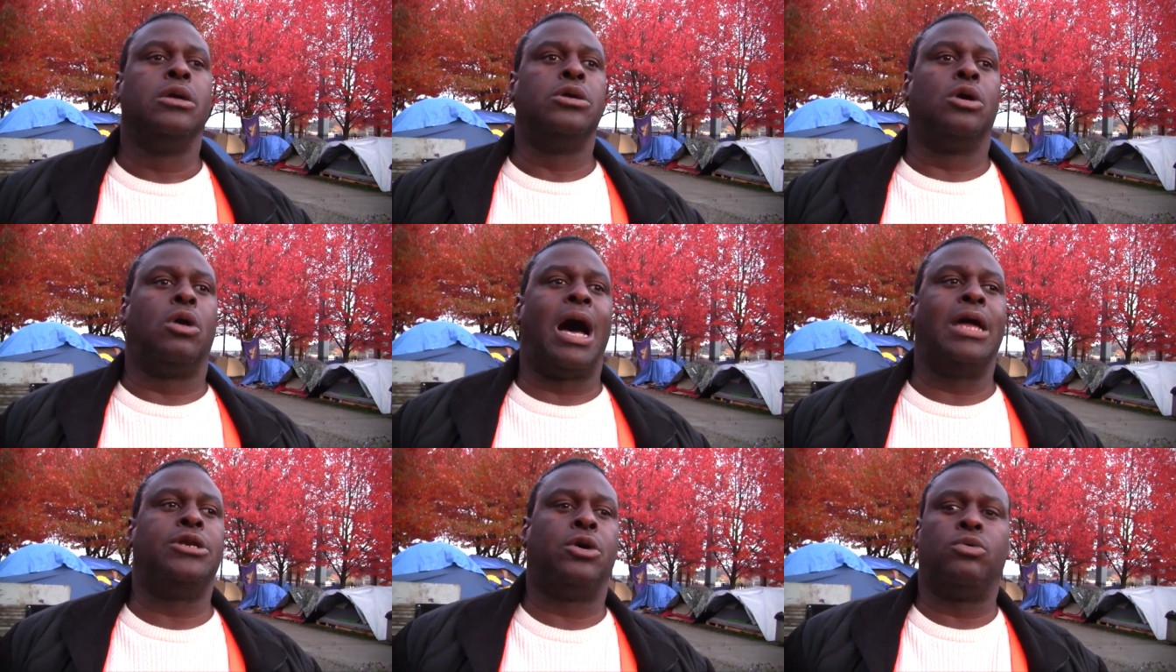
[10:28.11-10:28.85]
You know,
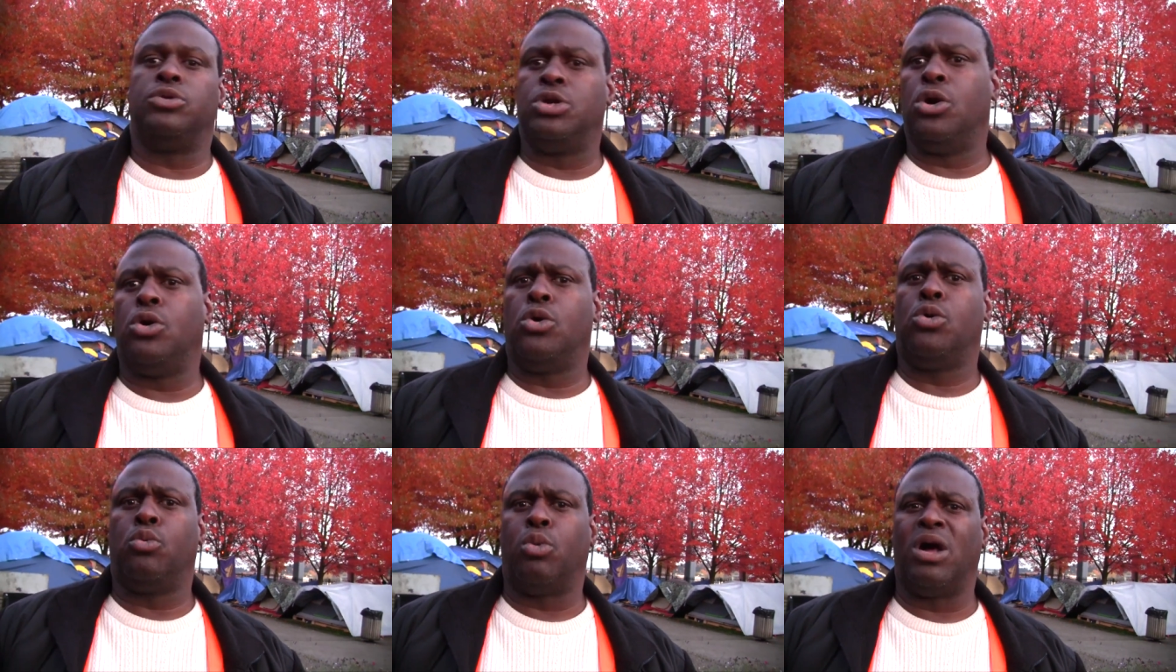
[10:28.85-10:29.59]
I don't
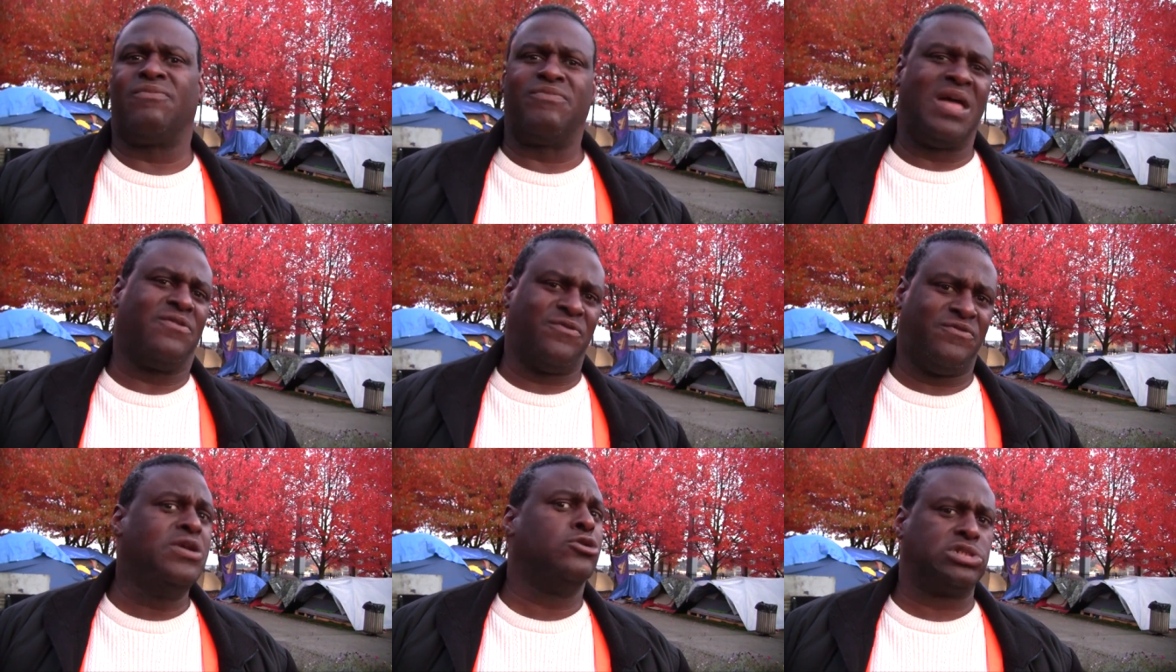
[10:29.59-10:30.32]
know what that
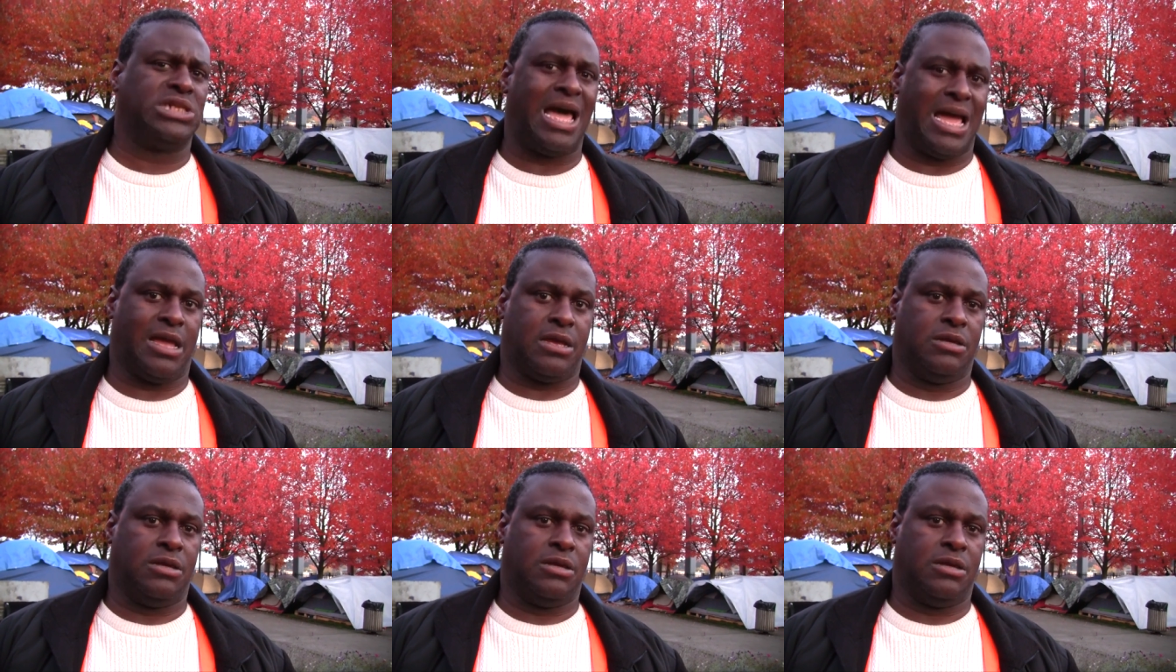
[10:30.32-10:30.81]
feels like.